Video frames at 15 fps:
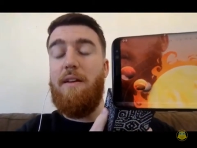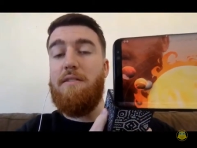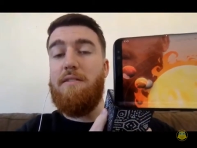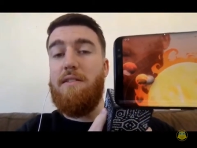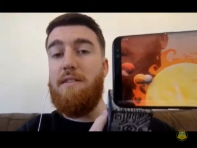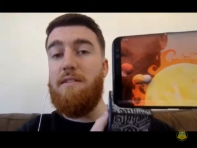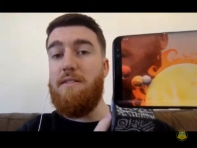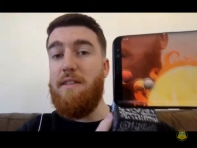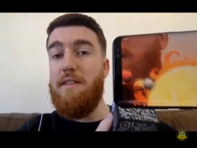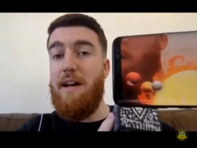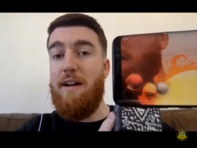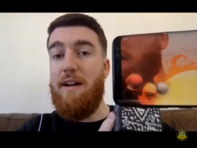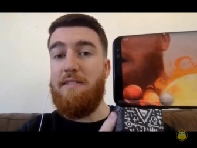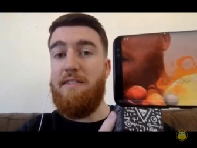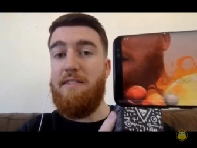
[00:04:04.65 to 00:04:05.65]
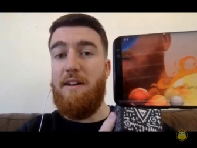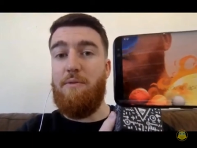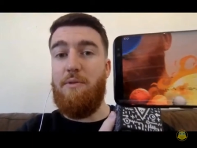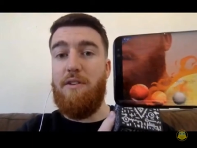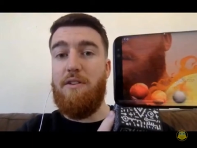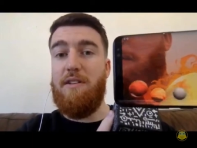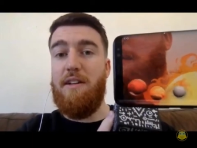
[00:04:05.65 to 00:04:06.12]
So this is the galaxy that
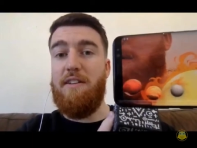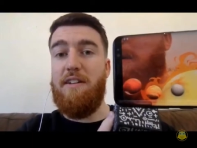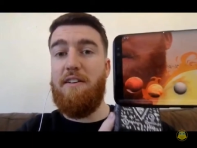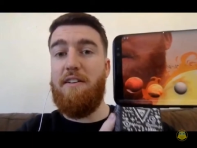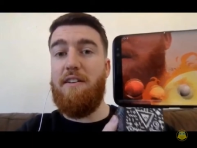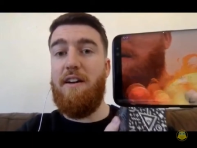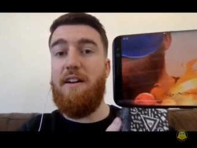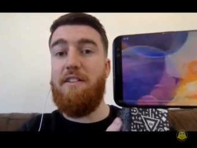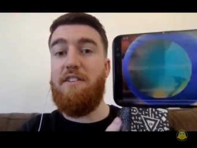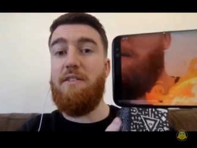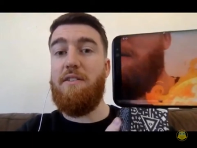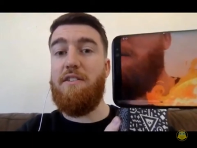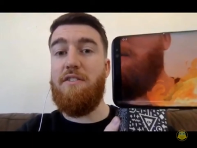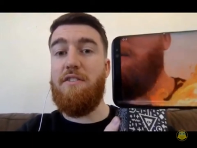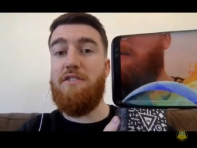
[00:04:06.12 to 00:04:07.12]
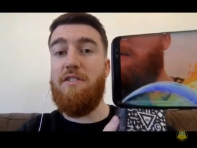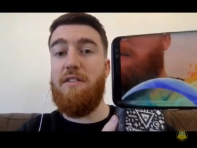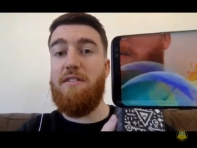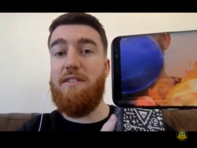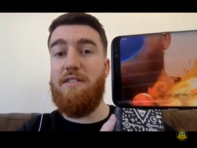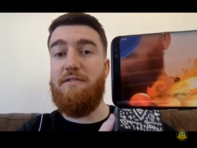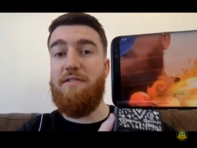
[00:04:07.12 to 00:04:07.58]
we're looking at here, and you can touch on
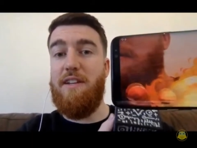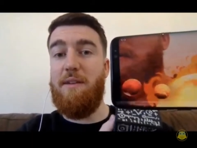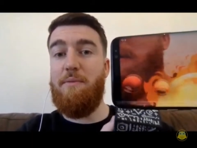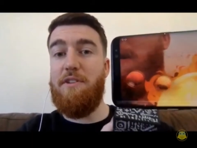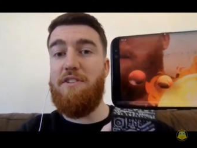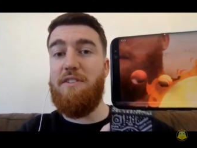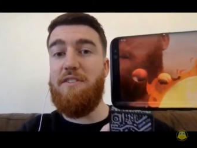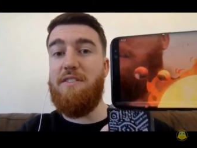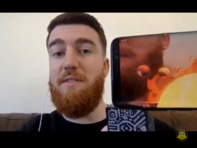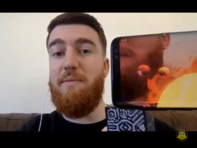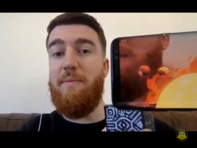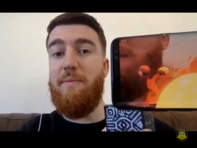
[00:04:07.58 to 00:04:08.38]
the different images,